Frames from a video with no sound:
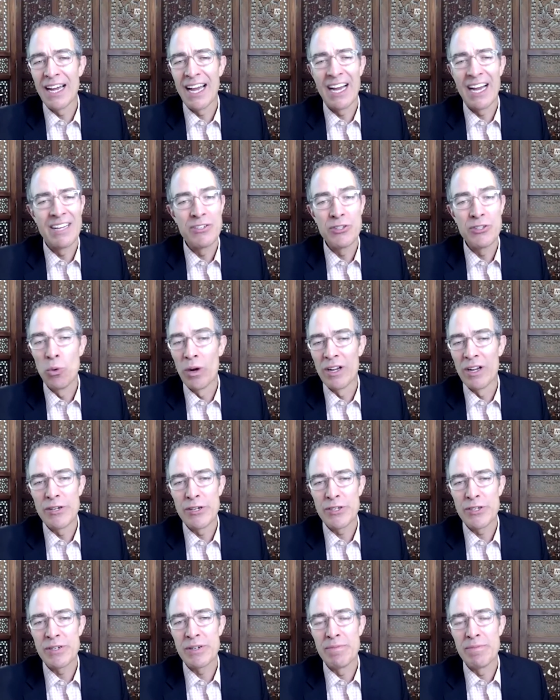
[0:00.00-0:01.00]
I, I do want to
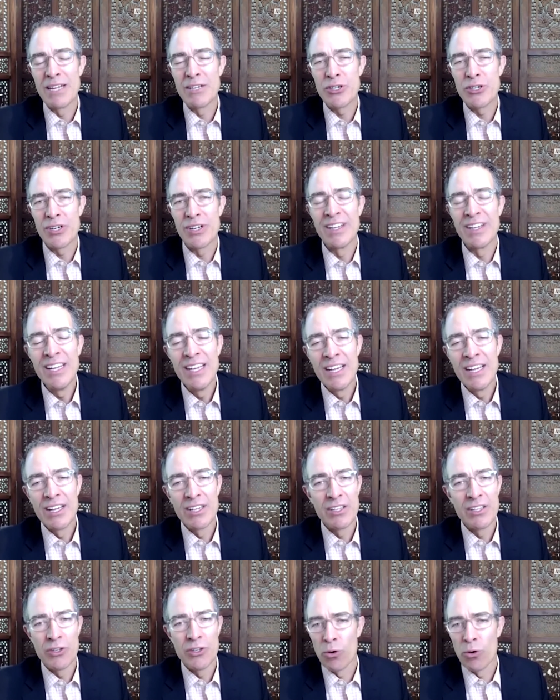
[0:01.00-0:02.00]
just mention
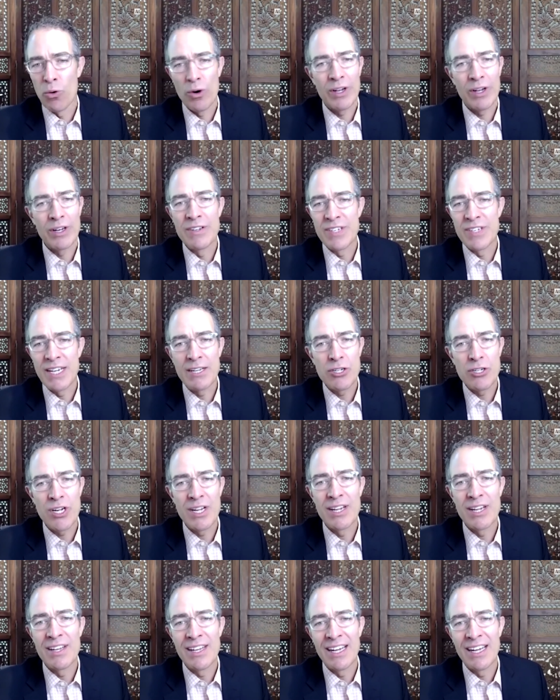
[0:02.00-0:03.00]
your
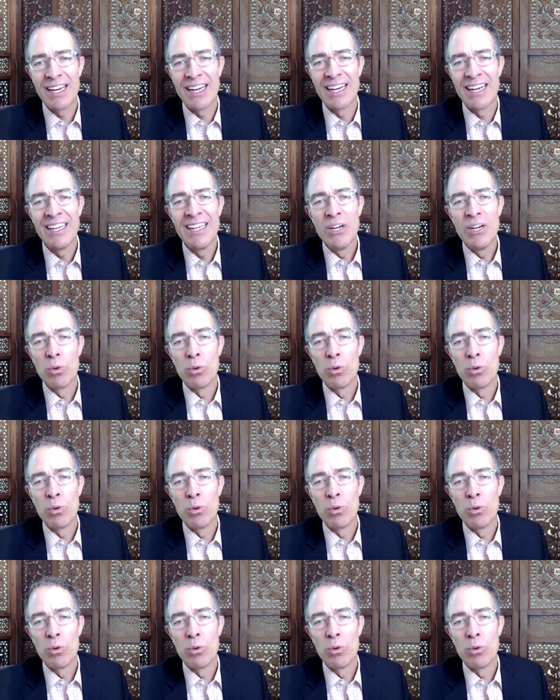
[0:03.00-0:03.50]
organization uh,